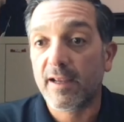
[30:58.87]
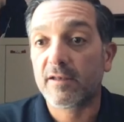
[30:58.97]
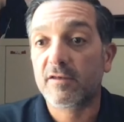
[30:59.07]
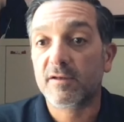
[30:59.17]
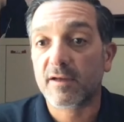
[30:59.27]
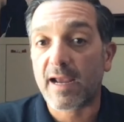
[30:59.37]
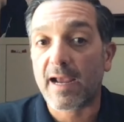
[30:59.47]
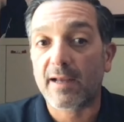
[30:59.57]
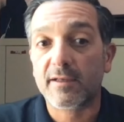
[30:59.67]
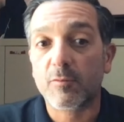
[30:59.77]
into
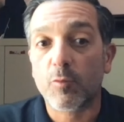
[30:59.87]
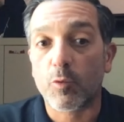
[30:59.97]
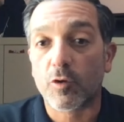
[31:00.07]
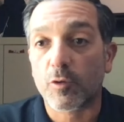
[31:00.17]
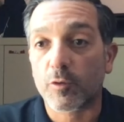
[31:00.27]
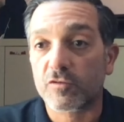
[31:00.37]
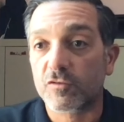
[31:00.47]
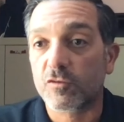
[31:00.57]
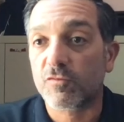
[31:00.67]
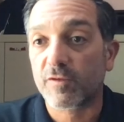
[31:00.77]
adding what we're going
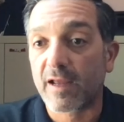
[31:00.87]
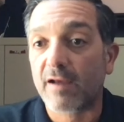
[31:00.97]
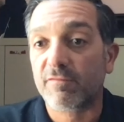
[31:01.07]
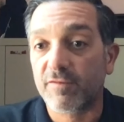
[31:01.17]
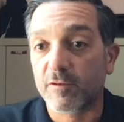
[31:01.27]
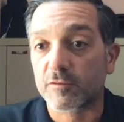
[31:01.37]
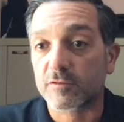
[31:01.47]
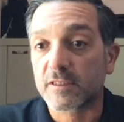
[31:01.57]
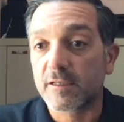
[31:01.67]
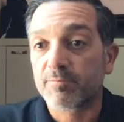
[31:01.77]
to do for that field.
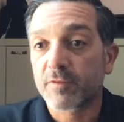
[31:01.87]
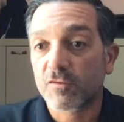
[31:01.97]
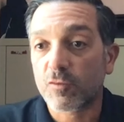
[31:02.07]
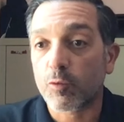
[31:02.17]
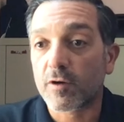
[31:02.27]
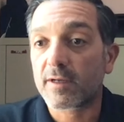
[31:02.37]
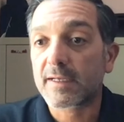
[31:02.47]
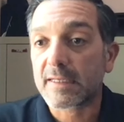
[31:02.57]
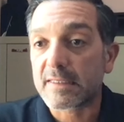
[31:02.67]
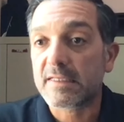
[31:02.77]
So we're going
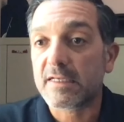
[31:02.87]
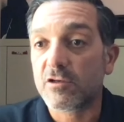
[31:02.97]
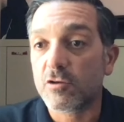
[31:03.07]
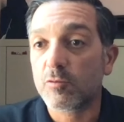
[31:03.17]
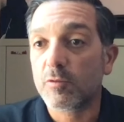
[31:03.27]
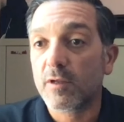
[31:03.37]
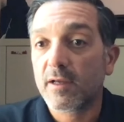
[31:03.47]
to continue